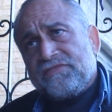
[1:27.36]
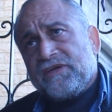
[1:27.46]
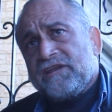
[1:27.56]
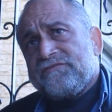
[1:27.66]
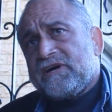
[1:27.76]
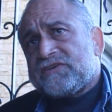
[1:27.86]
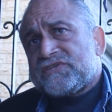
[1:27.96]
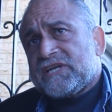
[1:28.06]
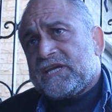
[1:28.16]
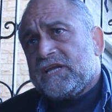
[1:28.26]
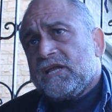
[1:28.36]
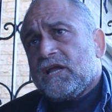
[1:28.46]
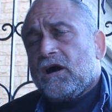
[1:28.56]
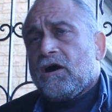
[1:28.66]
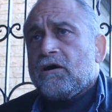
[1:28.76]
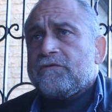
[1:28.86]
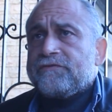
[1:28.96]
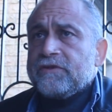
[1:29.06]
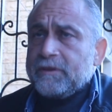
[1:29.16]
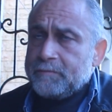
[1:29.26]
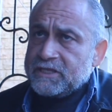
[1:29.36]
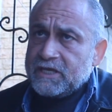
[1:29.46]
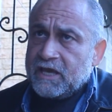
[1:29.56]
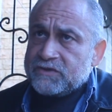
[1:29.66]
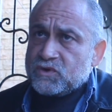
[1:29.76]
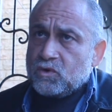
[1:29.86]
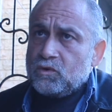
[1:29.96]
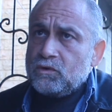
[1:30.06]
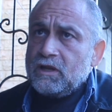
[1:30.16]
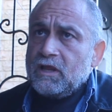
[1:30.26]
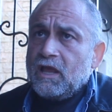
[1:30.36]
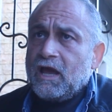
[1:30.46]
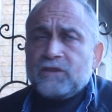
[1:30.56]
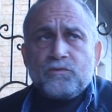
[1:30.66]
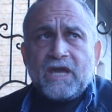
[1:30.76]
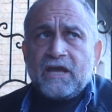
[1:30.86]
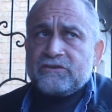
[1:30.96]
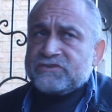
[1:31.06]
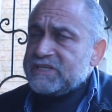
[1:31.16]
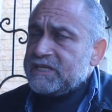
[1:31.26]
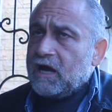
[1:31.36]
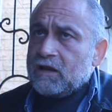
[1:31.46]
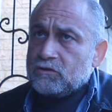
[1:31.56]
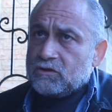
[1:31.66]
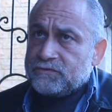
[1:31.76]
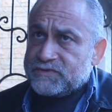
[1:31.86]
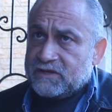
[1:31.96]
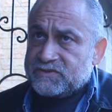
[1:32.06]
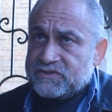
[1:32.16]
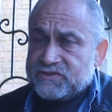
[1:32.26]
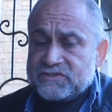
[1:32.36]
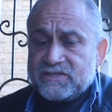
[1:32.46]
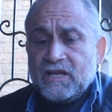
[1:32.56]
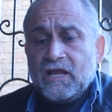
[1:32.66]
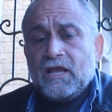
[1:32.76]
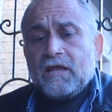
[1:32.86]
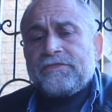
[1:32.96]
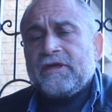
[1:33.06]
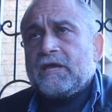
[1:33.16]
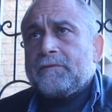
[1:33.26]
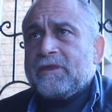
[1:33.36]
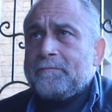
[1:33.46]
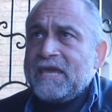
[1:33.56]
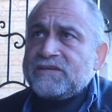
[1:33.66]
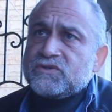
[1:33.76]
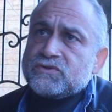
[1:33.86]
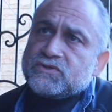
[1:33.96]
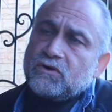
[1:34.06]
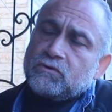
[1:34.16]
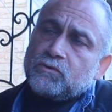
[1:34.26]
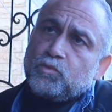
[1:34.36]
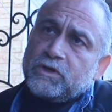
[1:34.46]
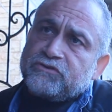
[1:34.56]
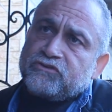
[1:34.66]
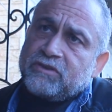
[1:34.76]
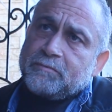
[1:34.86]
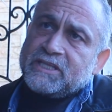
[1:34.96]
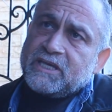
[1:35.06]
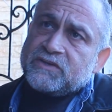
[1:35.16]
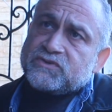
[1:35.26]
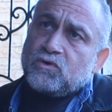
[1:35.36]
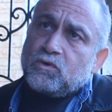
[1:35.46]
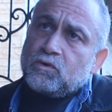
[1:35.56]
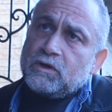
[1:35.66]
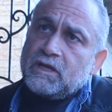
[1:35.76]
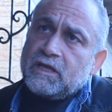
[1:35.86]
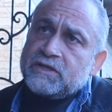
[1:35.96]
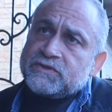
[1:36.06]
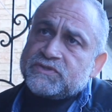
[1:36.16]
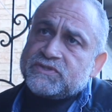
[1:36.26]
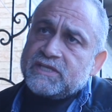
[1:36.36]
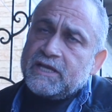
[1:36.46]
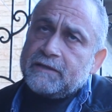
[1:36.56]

anniversary of the BDS call, and we can see a lot of successes. The basis on which the BDS call is